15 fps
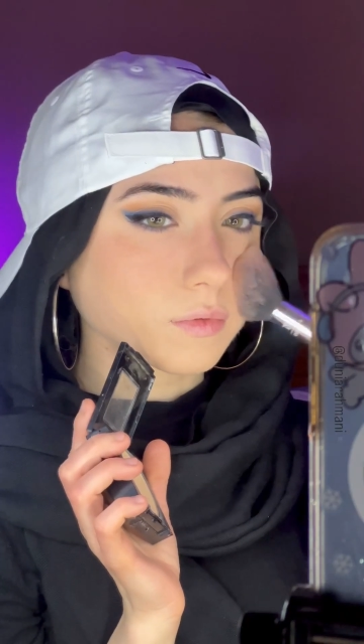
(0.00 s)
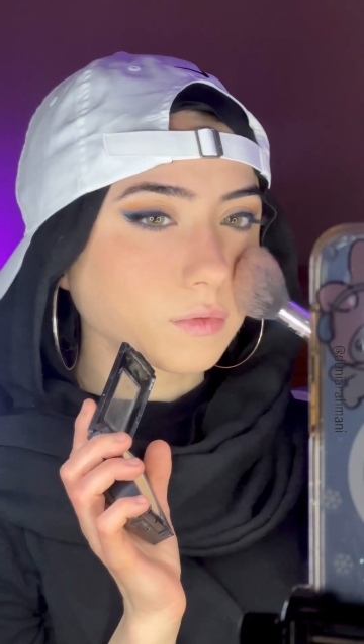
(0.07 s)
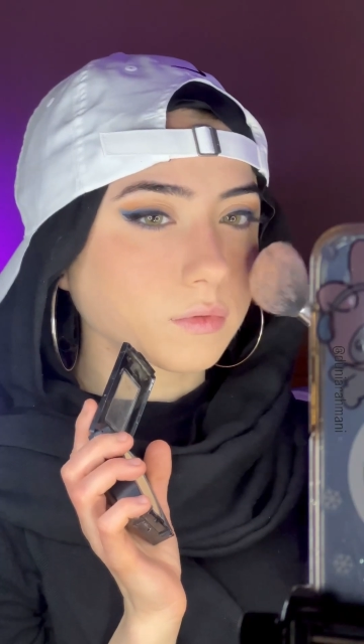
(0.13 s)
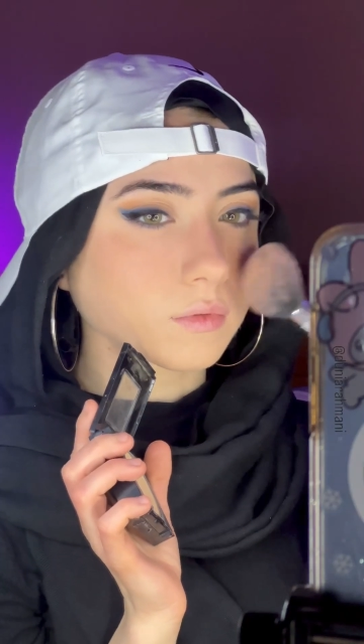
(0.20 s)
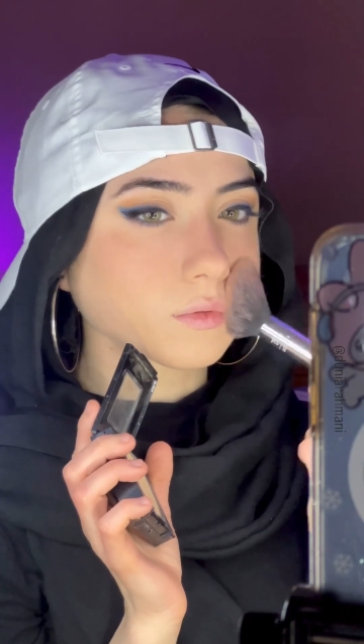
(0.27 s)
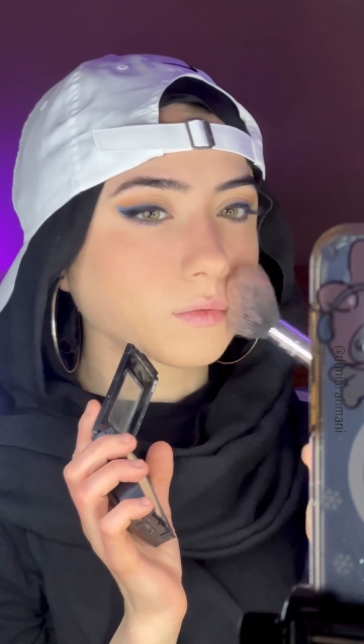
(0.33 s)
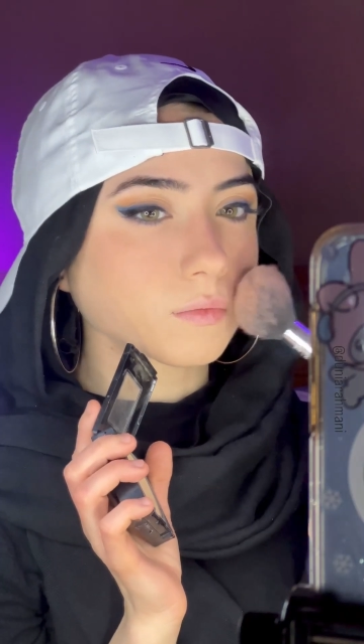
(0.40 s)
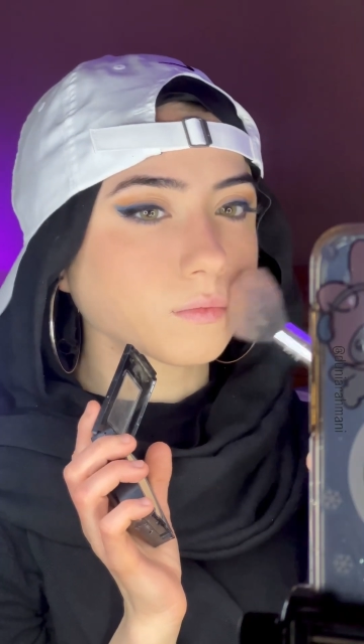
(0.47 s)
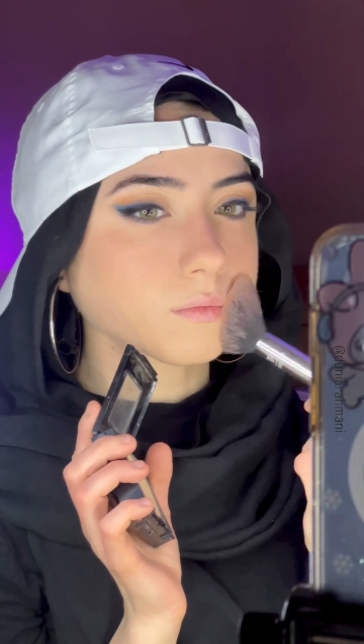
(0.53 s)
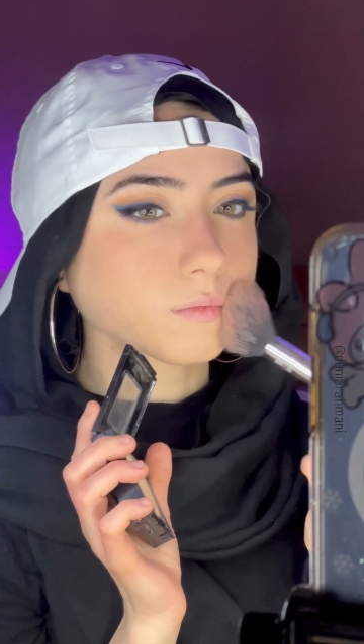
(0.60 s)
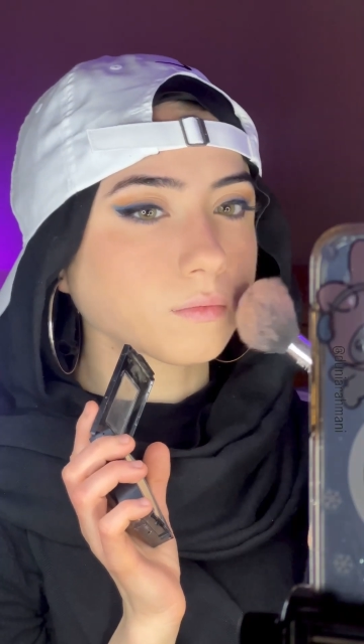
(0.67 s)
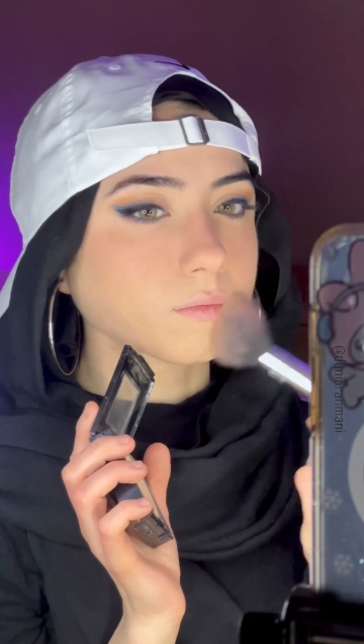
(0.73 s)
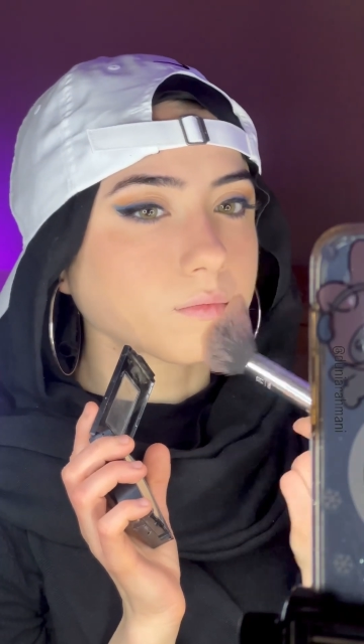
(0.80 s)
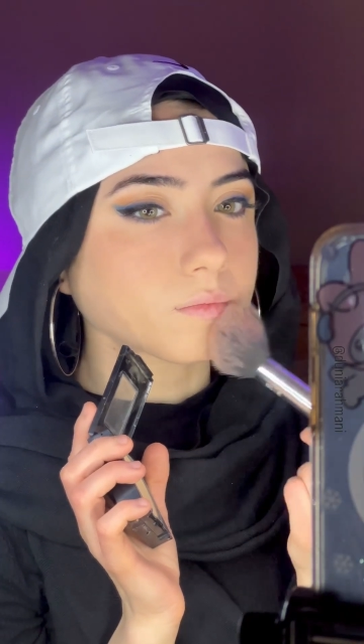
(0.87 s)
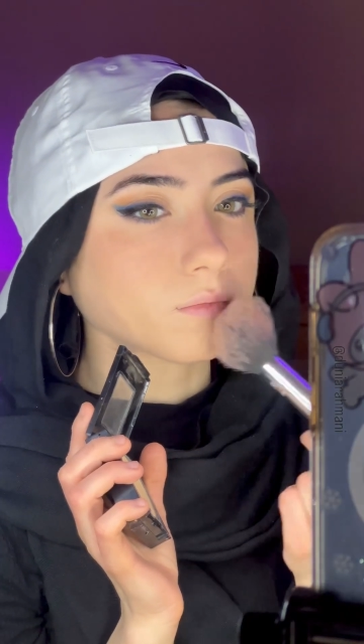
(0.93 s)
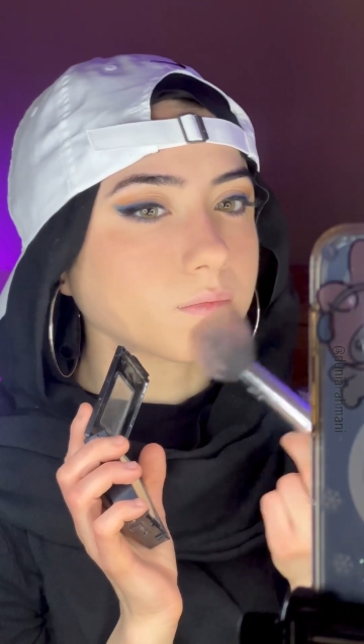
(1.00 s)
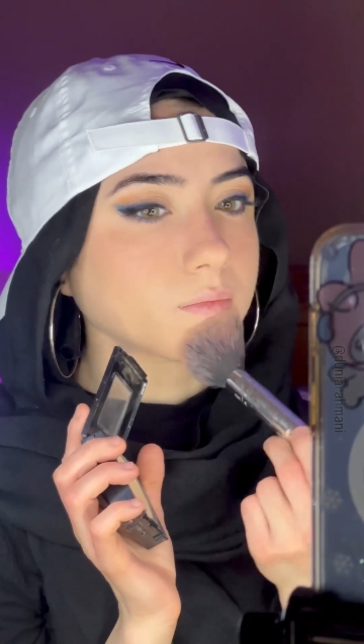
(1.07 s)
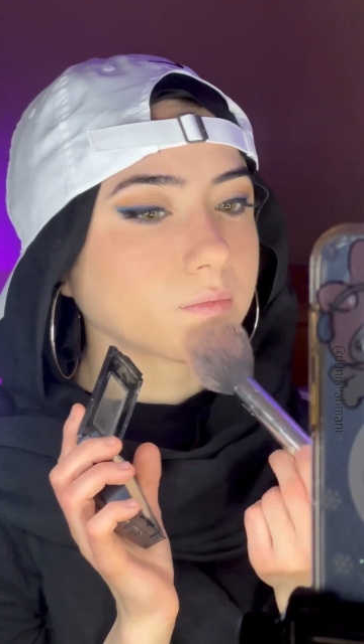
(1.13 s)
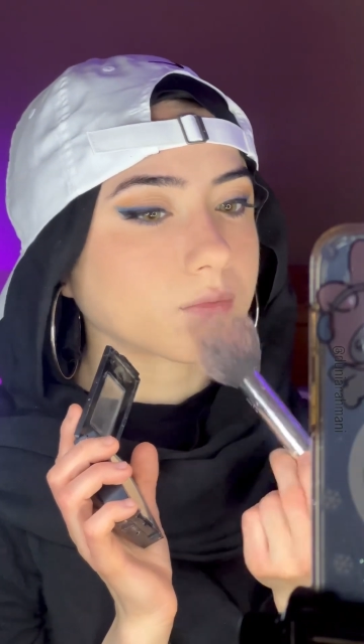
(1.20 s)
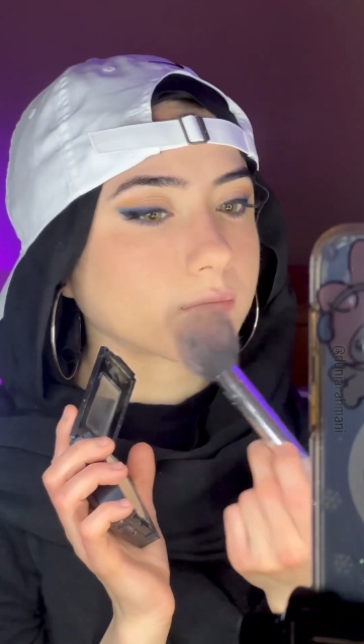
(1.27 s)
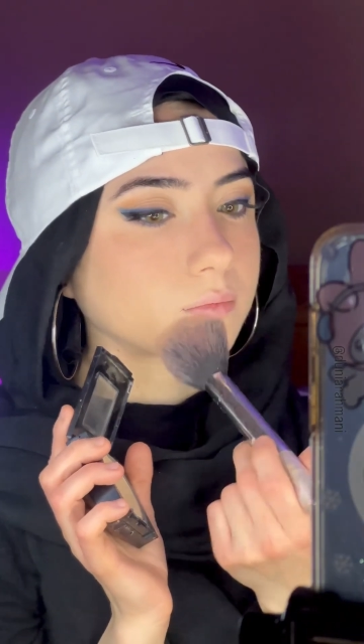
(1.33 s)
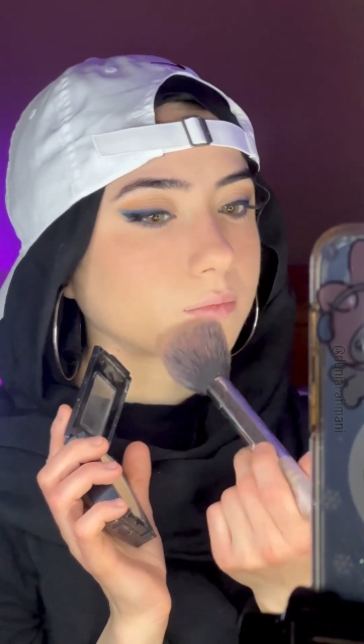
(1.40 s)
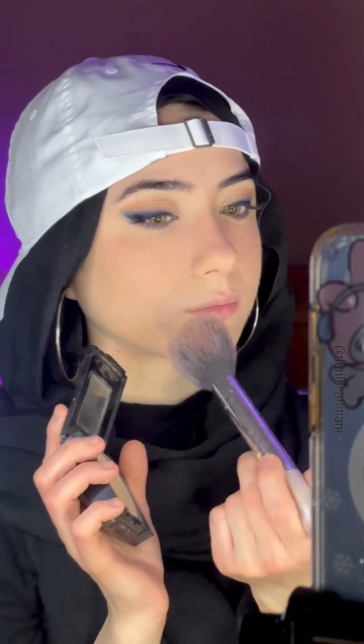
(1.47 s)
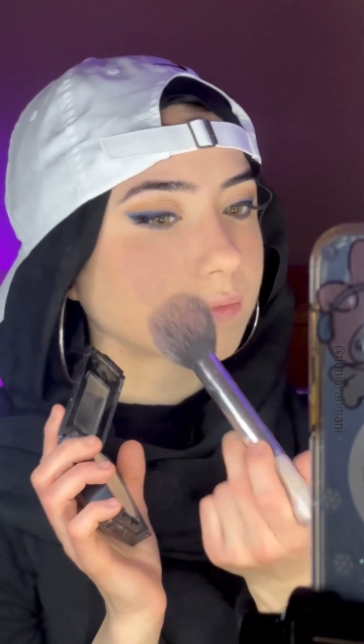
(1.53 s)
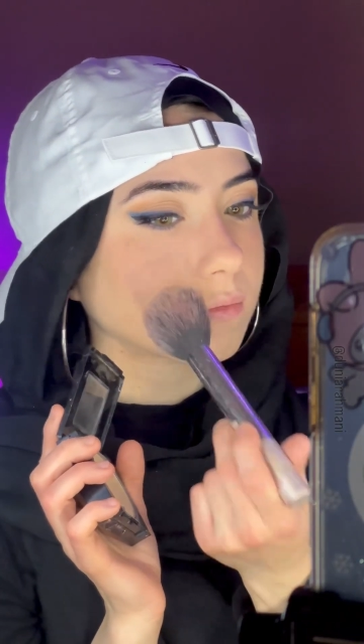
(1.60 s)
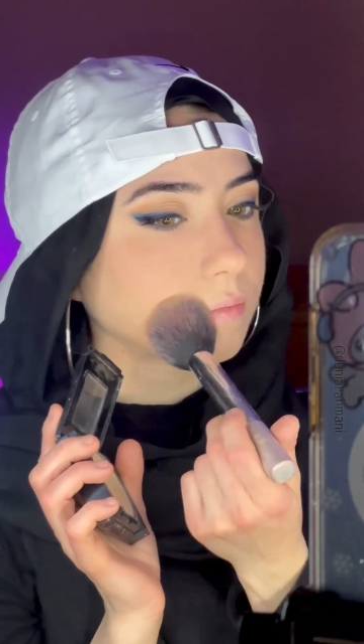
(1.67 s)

For setting the makeup,